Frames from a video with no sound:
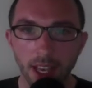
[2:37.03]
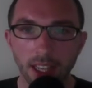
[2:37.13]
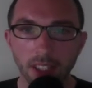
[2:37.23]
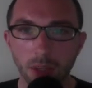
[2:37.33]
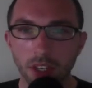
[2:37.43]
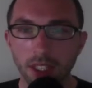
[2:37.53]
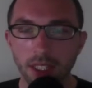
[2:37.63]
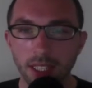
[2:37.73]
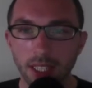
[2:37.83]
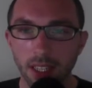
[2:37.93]
And so, what you can
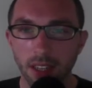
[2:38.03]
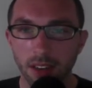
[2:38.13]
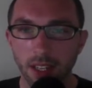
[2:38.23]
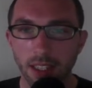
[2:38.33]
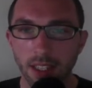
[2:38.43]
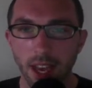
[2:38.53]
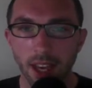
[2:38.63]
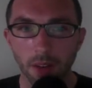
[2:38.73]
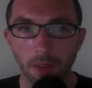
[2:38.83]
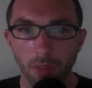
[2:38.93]
see here is
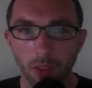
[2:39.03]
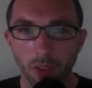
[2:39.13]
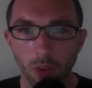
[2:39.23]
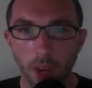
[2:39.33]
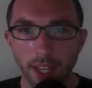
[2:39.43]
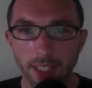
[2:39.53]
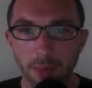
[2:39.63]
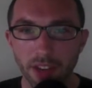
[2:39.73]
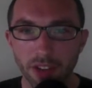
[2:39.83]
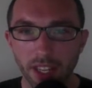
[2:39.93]
that the weight is
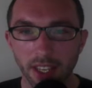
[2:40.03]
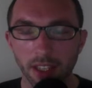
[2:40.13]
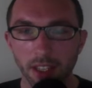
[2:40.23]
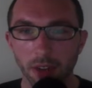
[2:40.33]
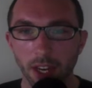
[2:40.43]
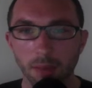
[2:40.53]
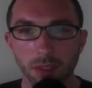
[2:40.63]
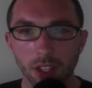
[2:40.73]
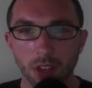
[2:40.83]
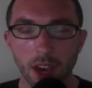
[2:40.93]
measured in
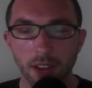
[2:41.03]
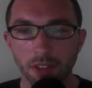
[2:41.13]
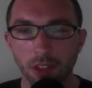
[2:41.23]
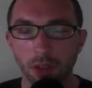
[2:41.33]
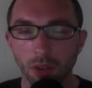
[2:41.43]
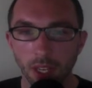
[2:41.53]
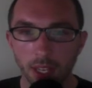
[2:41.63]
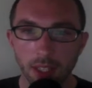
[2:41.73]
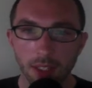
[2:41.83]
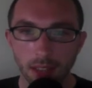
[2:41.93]
kilograms, so you have to
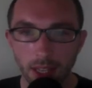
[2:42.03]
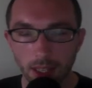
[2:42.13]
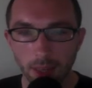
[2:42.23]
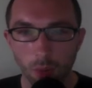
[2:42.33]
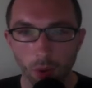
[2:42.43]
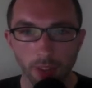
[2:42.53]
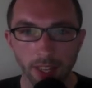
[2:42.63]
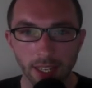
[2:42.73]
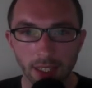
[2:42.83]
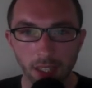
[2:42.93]
slightly more
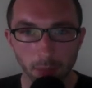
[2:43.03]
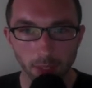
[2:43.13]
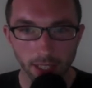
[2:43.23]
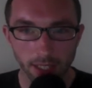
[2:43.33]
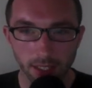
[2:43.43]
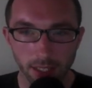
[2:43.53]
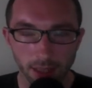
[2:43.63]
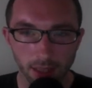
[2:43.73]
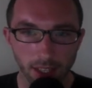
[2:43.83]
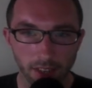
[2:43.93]
than double it to
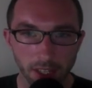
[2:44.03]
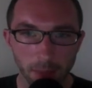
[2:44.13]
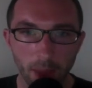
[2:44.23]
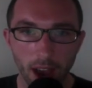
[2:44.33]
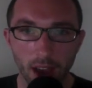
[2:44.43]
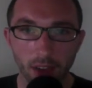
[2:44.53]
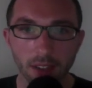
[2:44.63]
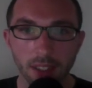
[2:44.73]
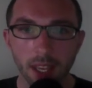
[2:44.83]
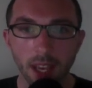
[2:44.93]
think of it in pounds.